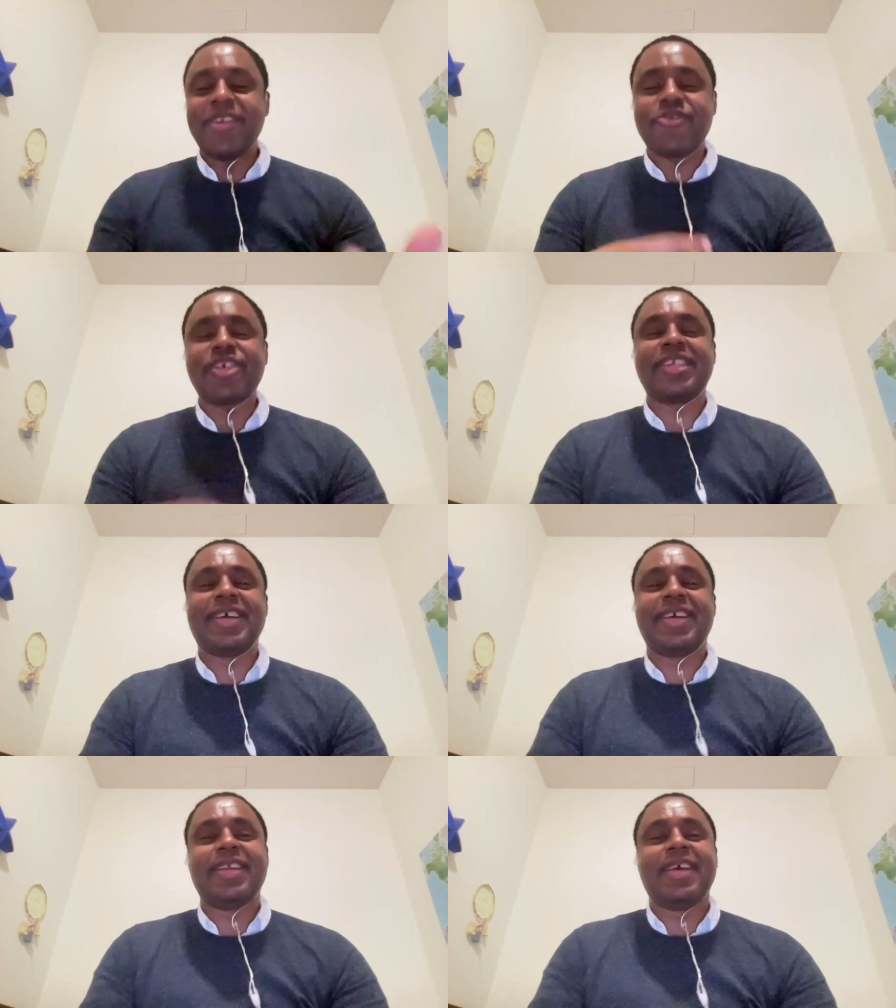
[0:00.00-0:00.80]

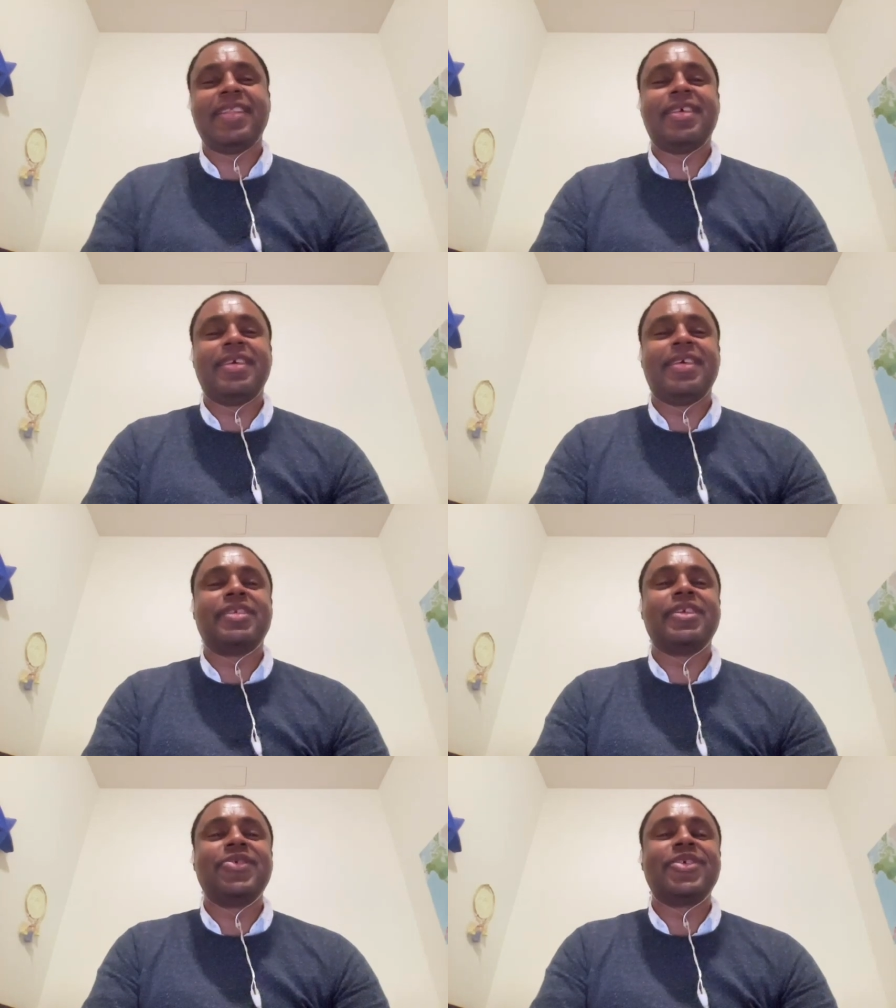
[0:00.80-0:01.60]
interested in the
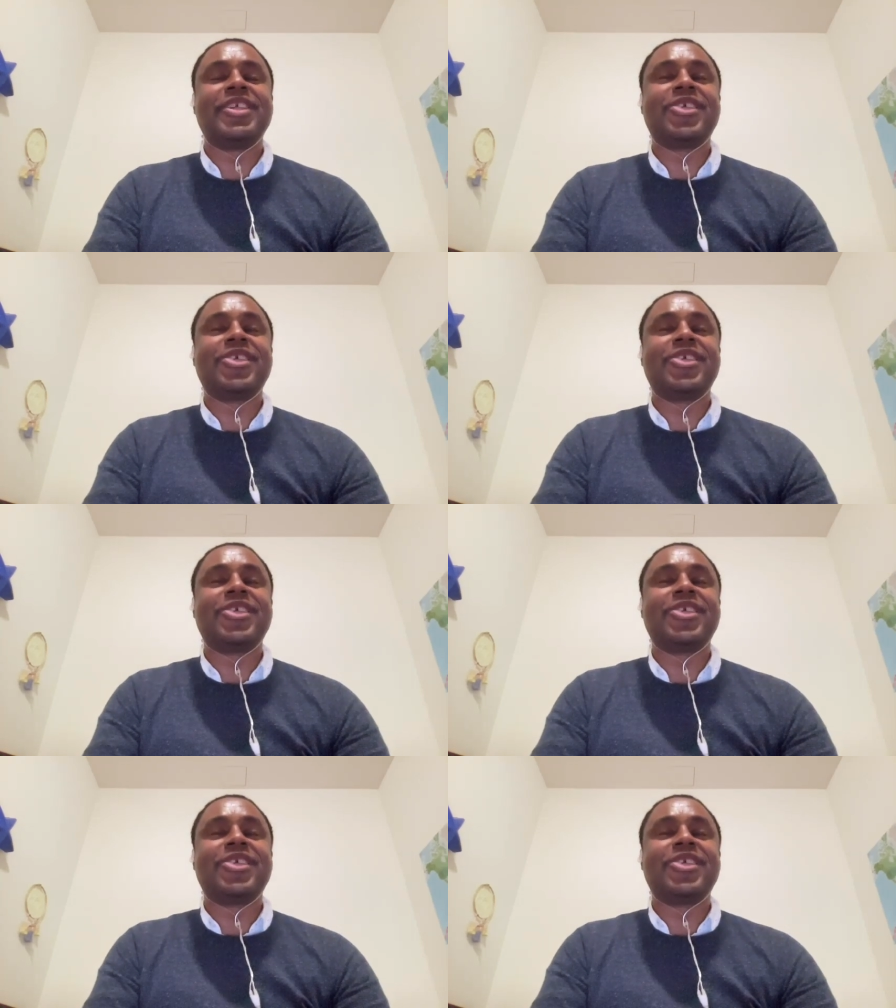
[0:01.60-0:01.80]
institution.